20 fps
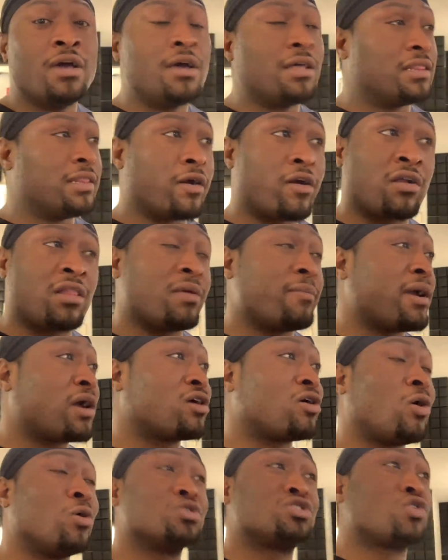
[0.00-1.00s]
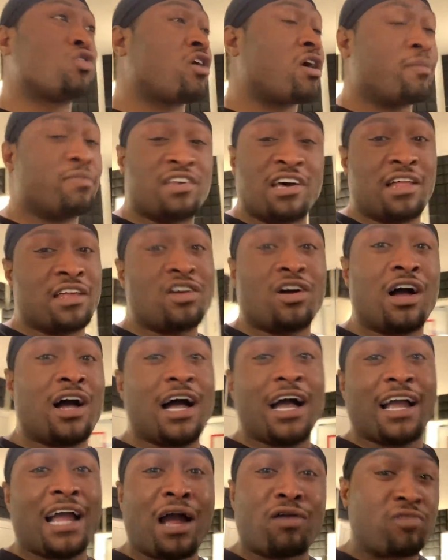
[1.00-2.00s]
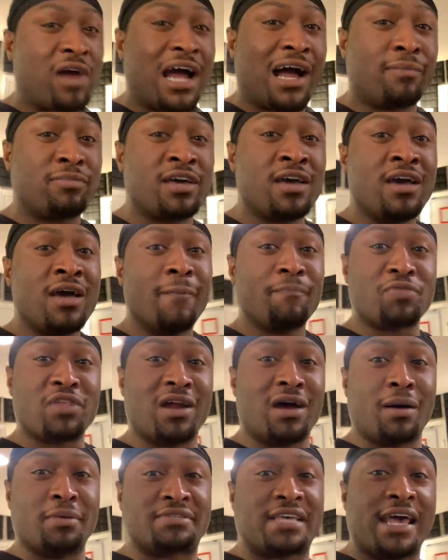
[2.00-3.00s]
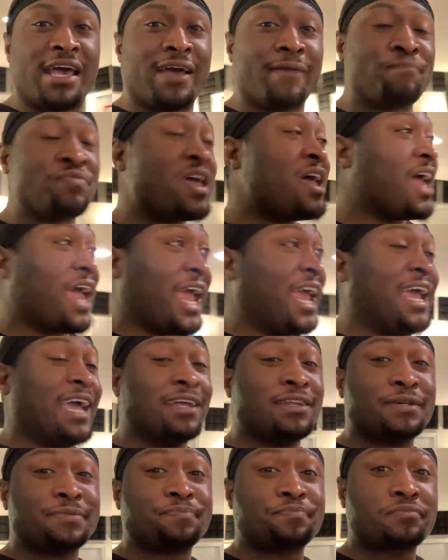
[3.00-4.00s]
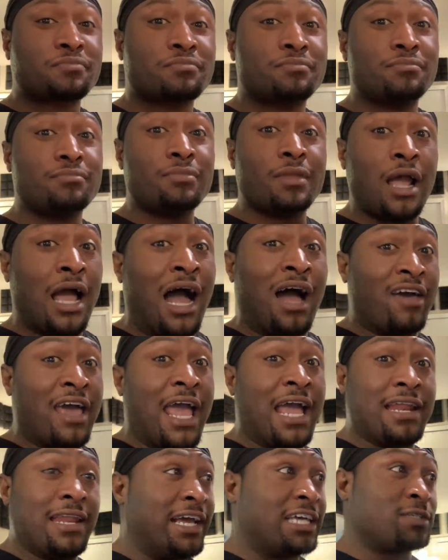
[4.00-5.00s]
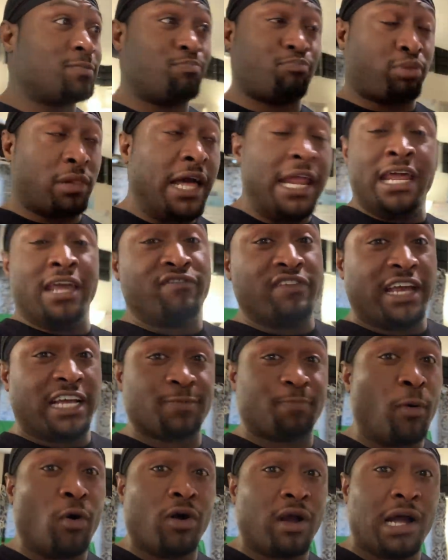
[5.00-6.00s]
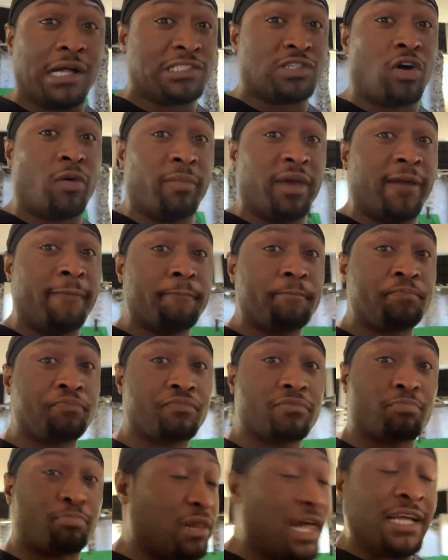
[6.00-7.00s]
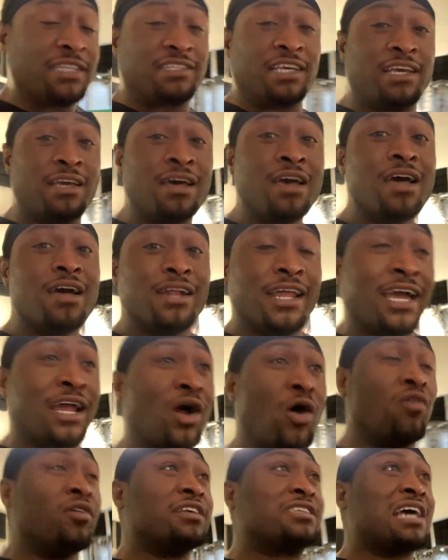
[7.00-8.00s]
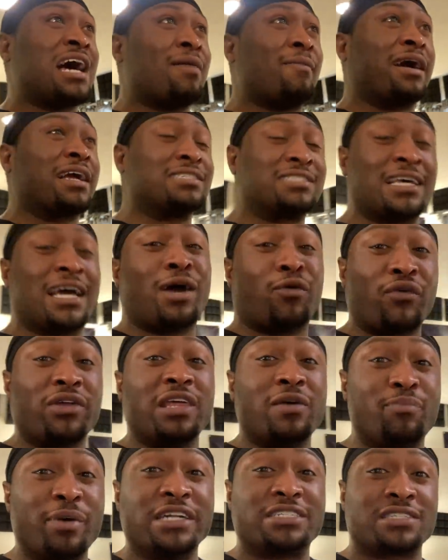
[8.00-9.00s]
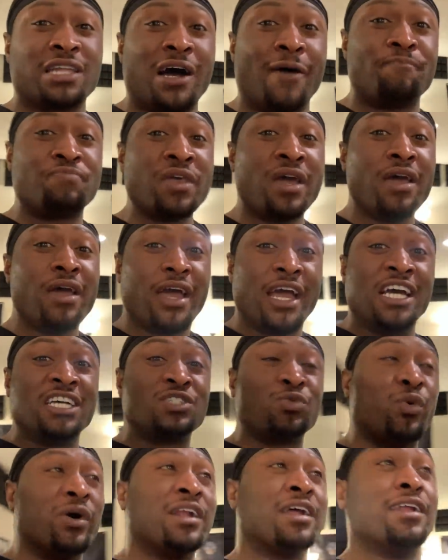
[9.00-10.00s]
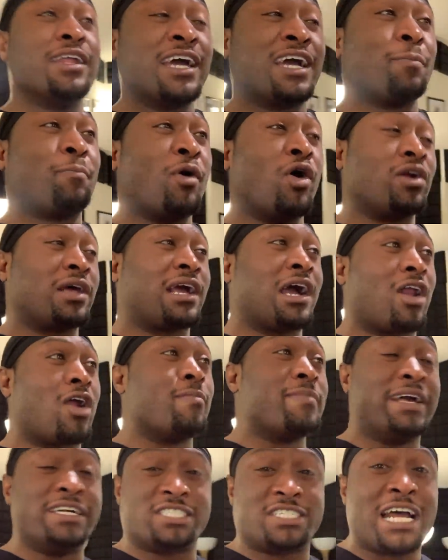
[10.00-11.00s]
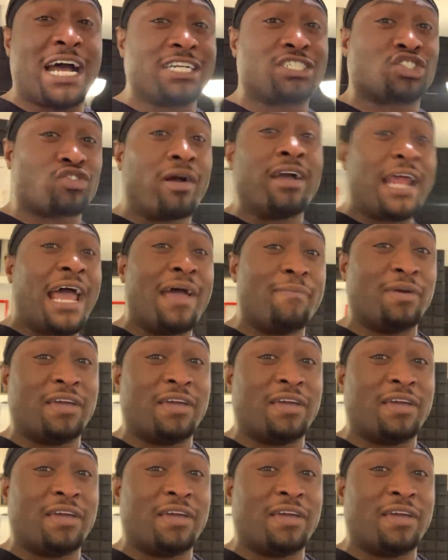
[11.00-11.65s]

Literally made a whole story telling y'all how I got robbed. You know what I'm saying? And I had niggas, plenty of niggas pull guns on me. Plenty. Nigga, the only time I can say I really bitched up is when a nigga pulled a gun on me and shot straight at